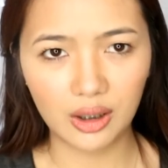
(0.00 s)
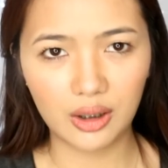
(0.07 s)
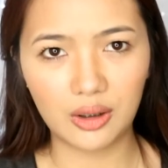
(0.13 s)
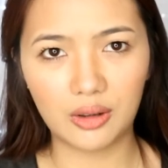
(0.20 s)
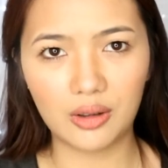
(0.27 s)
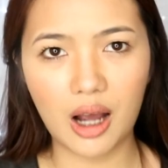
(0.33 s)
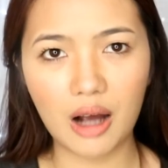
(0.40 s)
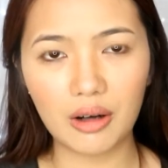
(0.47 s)
you
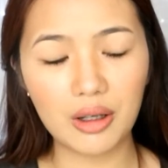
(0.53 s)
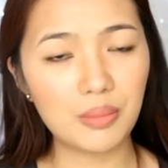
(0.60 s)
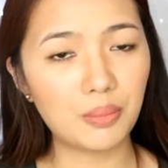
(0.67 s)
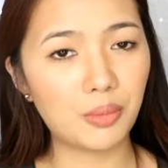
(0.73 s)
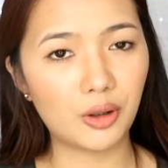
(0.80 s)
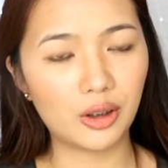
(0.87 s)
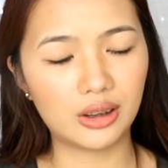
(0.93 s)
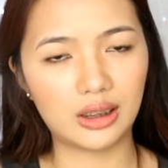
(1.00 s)
know, how
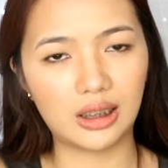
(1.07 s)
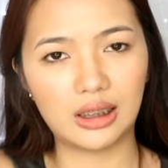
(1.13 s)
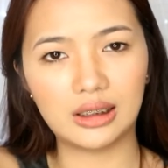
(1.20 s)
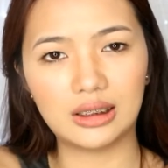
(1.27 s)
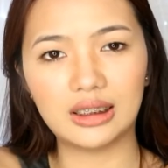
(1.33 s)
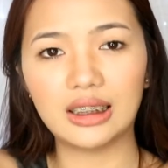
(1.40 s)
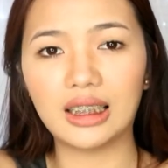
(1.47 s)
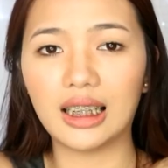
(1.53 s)
important
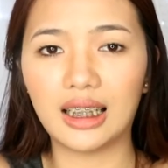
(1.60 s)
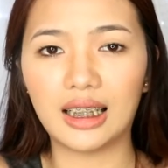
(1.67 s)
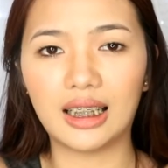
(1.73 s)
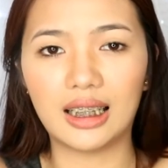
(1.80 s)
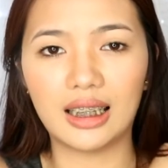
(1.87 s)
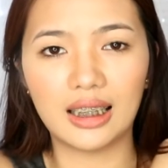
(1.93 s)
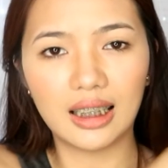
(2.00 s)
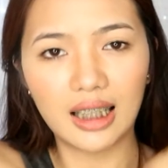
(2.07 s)
the
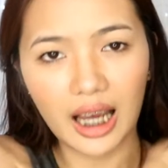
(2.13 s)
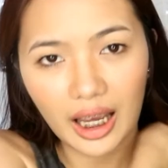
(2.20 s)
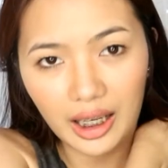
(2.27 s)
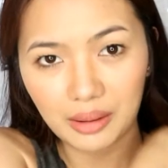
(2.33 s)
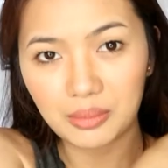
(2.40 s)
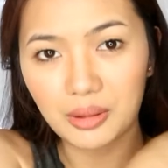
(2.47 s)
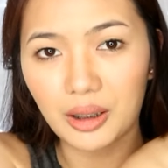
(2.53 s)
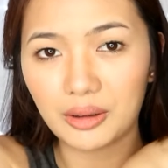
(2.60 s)

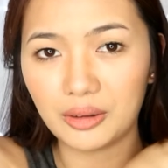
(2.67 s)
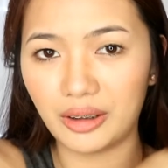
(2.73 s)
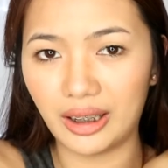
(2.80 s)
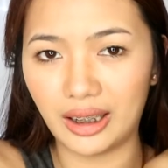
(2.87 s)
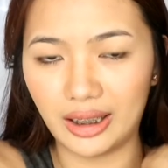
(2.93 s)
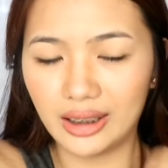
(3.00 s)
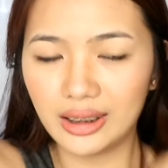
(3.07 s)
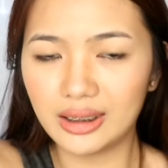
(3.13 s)
eyebrow
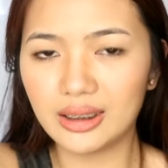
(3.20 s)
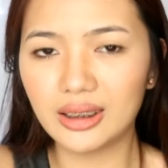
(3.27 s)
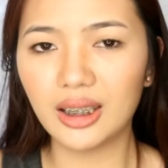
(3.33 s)
is.